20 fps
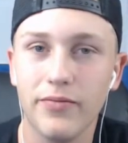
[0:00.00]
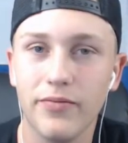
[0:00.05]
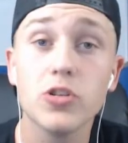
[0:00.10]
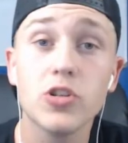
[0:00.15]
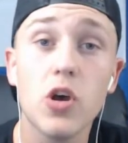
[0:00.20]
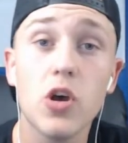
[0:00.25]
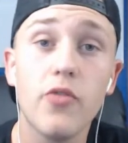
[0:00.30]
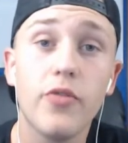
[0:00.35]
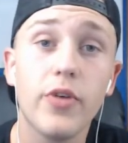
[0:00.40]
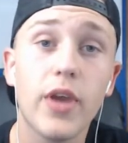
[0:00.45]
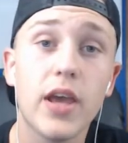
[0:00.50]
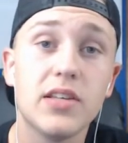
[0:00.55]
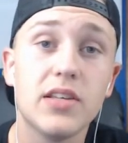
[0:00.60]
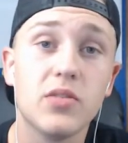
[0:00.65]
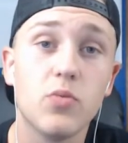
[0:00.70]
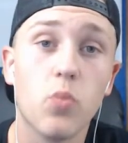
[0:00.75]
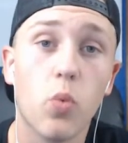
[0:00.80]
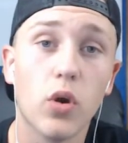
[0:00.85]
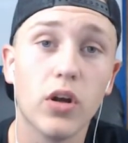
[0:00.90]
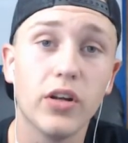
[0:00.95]
Also, if you guys
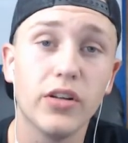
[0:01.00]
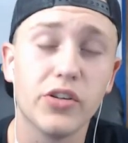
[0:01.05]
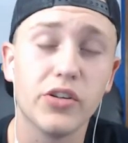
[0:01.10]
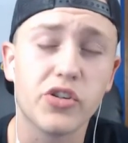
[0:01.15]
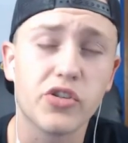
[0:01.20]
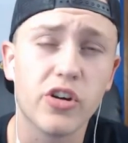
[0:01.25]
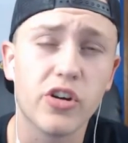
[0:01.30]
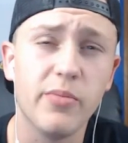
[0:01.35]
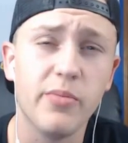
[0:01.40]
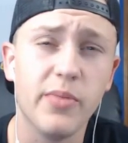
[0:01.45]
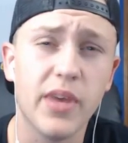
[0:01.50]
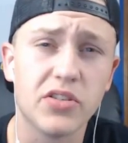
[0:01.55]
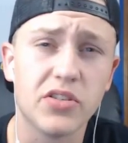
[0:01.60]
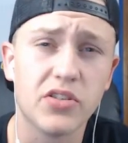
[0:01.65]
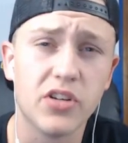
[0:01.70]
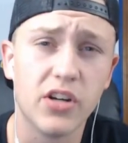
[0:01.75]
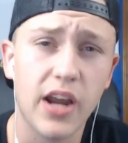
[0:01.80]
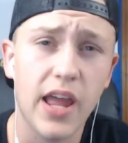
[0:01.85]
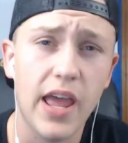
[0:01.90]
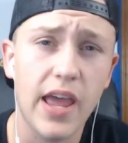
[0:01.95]
weren't in the stream
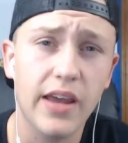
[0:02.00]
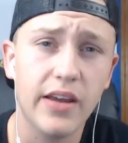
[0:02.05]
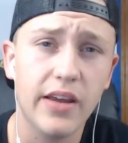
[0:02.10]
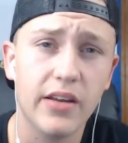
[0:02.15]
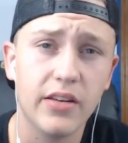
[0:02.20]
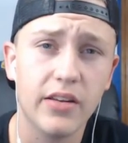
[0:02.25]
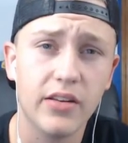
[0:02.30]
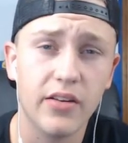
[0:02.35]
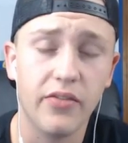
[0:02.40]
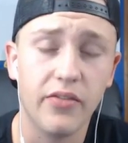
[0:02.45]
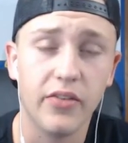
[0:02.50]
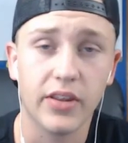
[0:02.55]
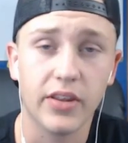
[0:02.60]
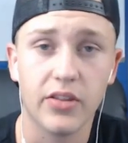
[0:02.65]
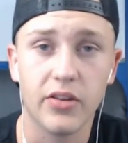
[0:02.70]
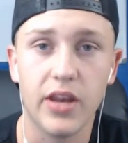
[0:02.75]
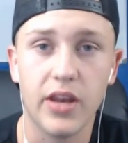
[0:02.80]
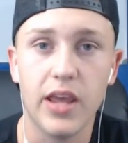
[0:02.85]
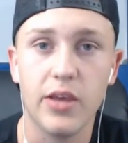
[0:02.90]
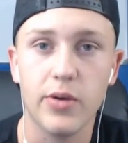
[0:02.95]
yesterday, of like
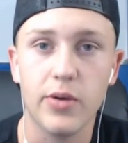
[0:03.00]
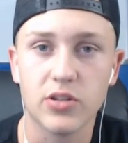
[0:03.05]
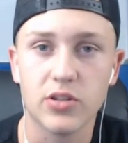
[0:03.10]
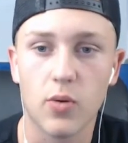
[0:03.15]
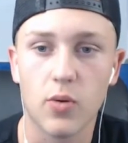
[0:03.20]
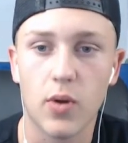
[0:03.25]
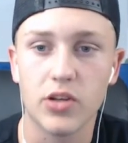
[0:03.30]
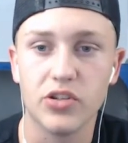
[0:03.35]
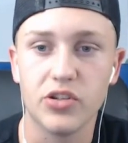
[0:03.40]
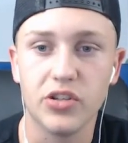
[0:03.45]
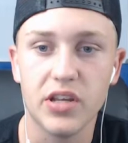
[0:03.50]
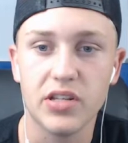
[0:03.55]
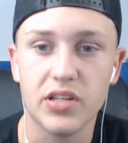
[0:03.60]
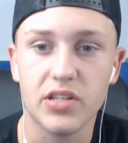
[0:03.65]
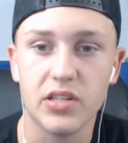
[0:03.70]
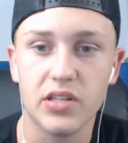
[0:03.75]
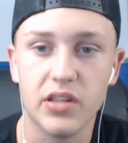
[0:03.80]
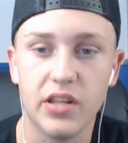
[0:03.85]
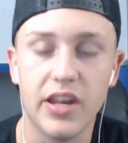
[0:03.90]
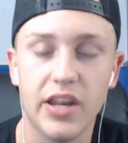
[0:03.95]
the day you guys are watching
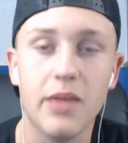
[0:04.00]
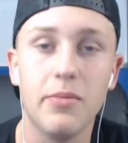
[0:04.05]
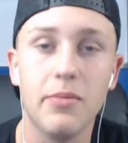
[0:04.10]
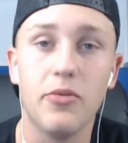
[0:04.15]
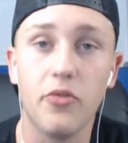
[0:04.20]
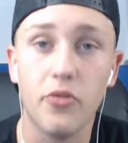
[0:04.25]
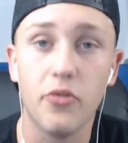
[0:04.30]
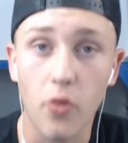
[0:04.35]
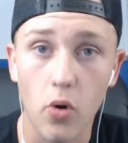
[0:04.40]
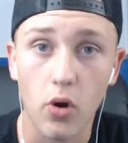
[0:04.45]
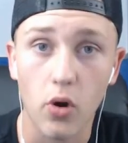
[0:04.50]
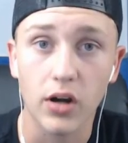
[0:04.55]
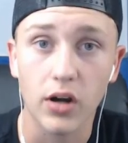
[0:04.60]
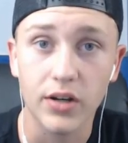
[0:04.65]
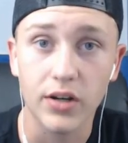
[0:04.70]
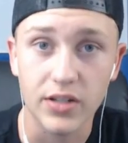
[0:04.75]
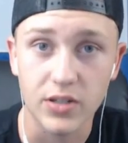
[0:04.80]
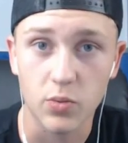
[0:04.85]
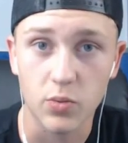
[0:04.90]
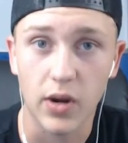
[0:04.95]
this, the day
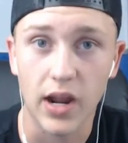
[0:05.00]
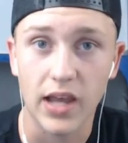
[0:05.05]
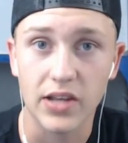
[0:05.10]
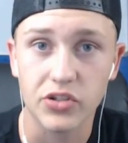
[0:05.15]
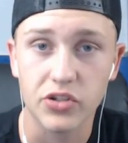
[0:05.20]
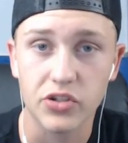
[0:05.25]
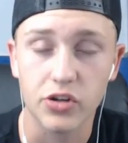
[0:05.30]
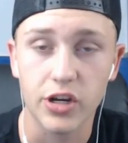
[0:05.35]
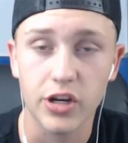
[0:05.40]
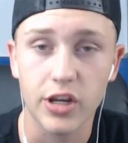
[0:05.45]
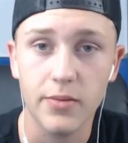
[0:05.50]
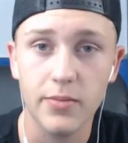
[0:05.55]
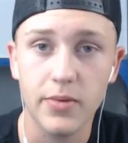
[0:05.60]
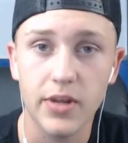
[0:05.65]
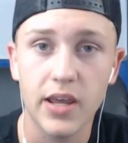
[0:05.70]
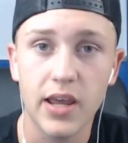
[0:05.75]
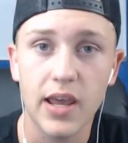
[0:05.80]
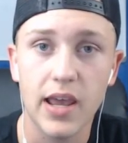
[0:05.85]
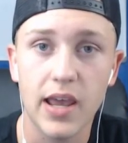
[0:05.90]
before is when I streamed,